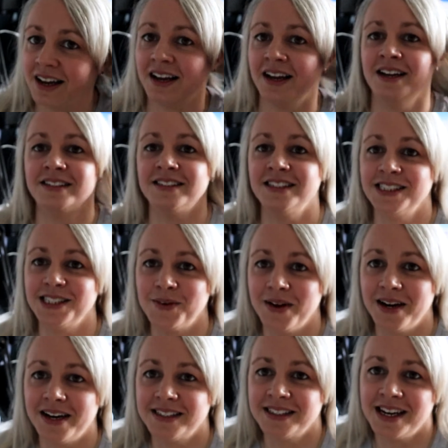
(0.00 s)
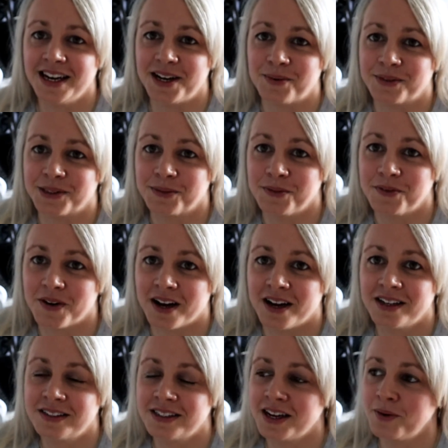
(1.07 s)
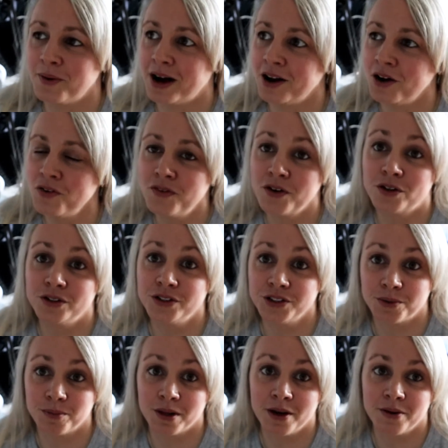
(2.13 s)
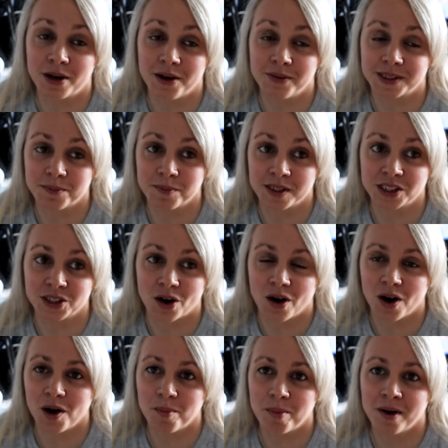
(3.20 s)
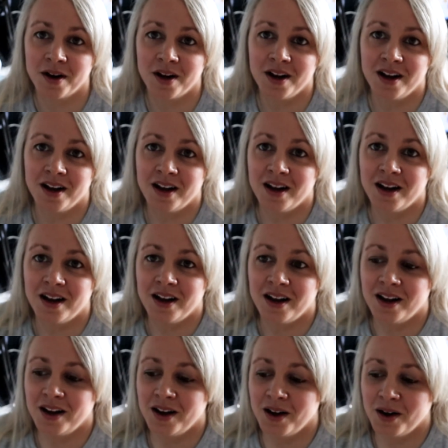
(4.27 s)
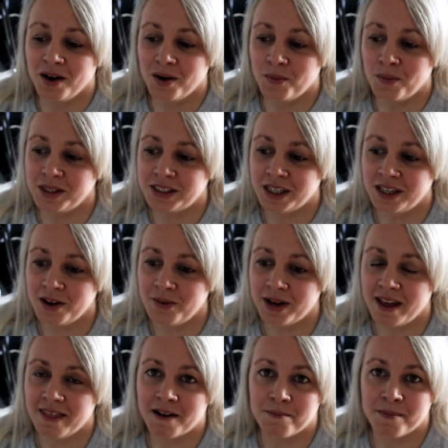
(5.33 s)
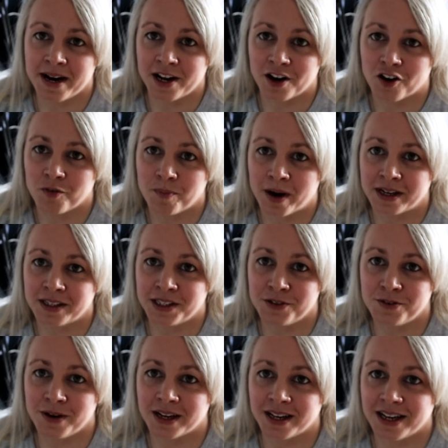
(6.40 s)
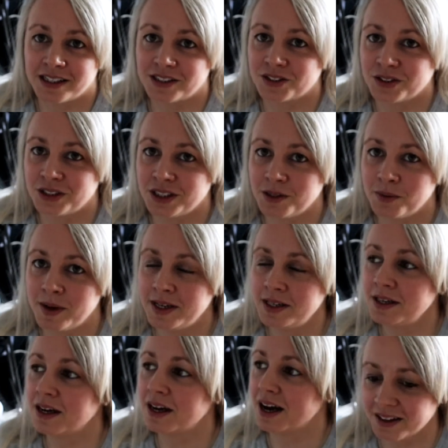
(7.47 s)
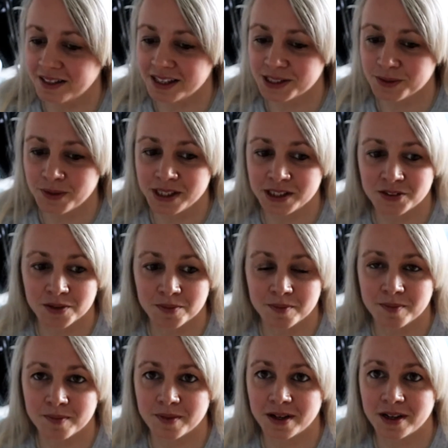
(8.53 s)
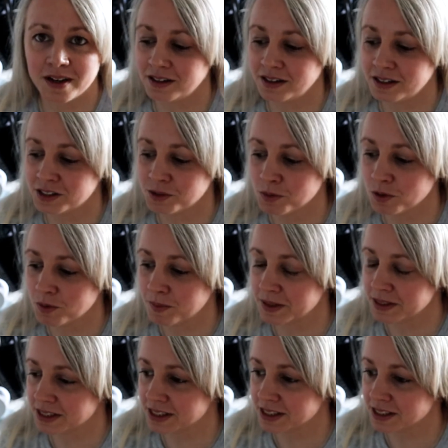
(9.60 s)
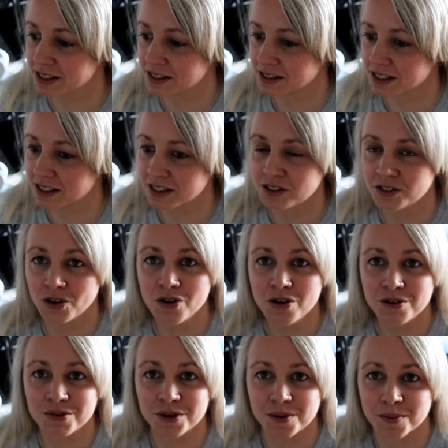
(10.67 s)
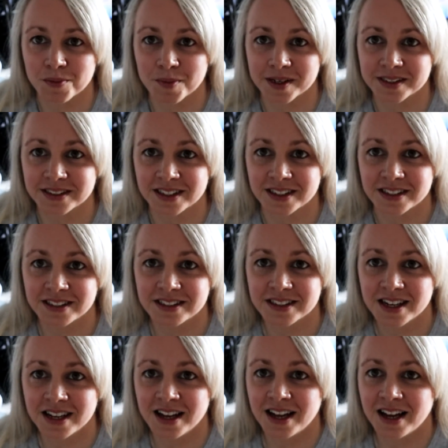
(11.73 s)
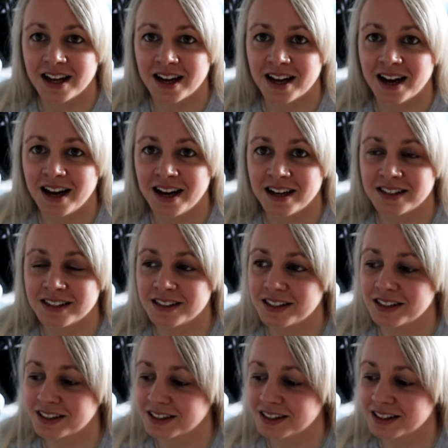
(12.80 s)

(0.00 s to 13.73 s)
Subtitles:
it's actually quite an exciting one, to be fair. So I offer custom logos in my shop, which I don't get that many of, but I do really enjoy doing. This one is from a small business that's a dog grooming business, and